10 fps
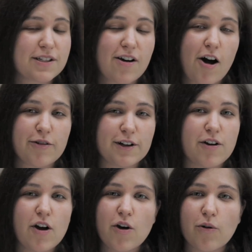intolerant
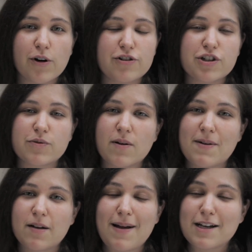or you just want to
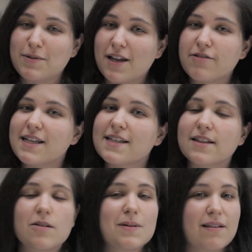make your mashed potatoes taste a
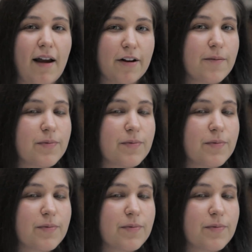little bit lighter,